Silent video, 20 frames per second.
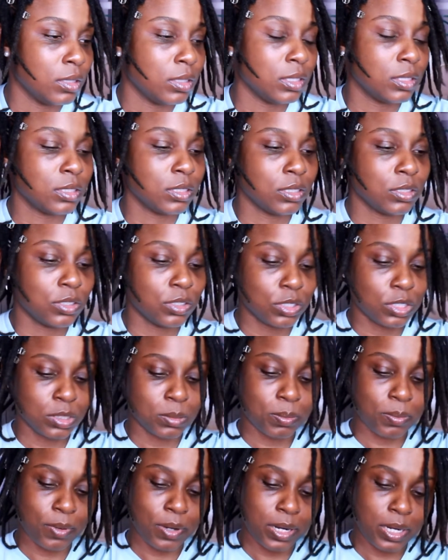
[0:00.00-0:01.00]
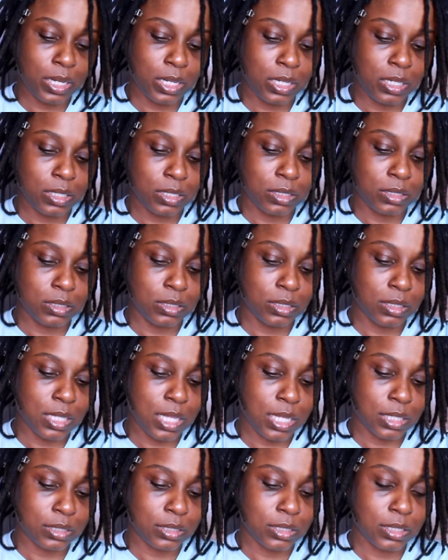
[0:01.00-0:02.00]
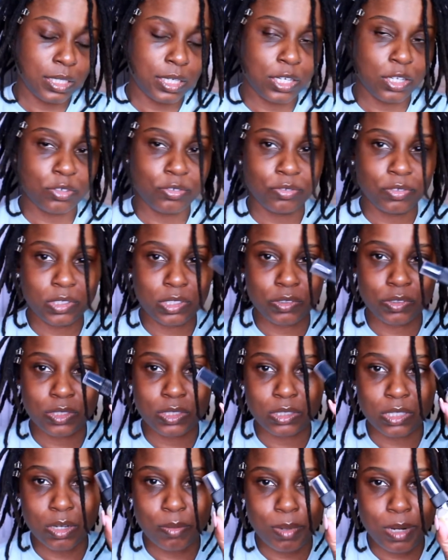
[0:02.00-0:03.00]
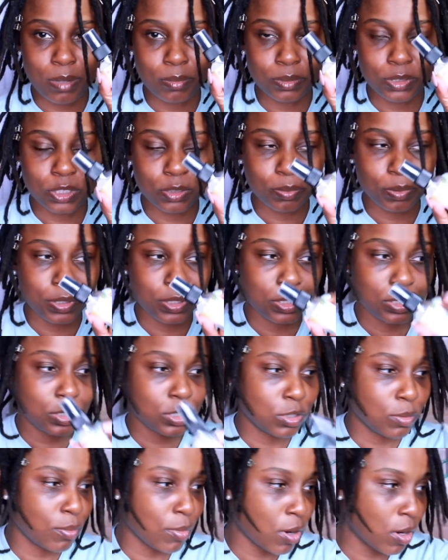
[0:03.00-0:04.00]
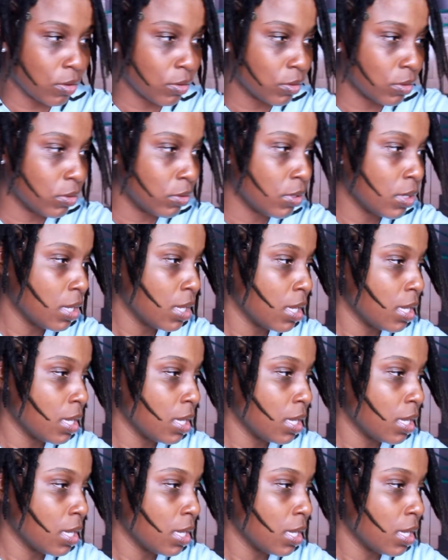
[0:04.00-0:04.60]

This is the spray, the Locked In Hair Fragrance. I'll probably spray this tomorrow.